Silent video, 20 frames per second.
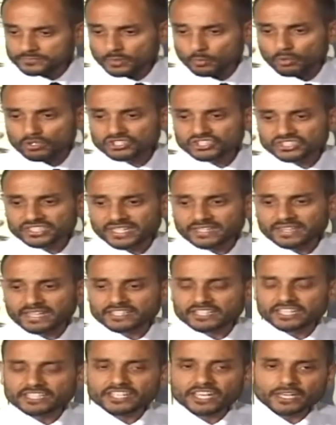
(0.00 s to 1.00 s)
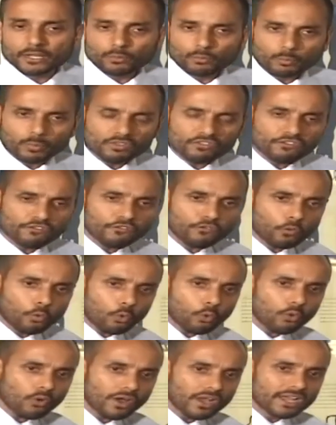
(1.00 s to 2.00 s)
we'll see that they're dealing with
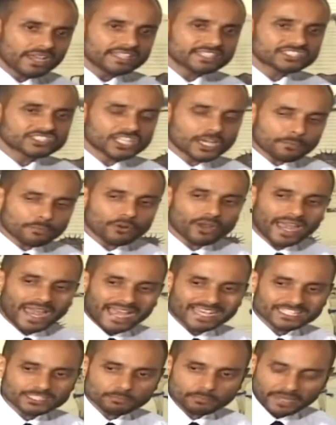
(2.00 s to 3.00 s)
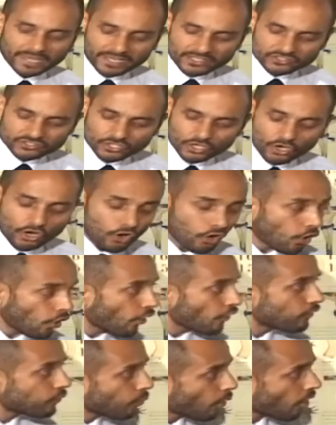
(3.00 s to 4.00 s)
four separate aspects
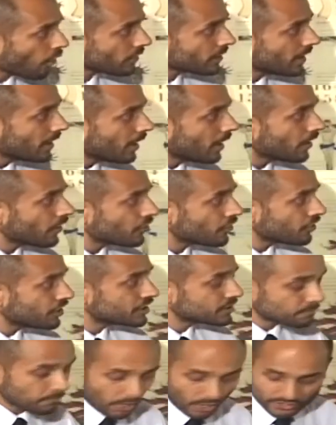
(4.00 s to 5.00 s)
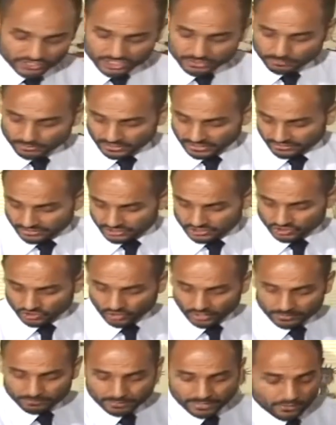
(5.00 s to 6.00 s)
of what this punishment in the
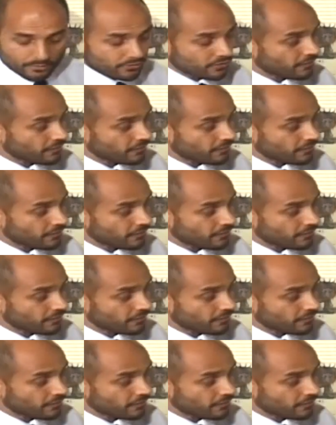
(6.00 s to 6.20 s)
time period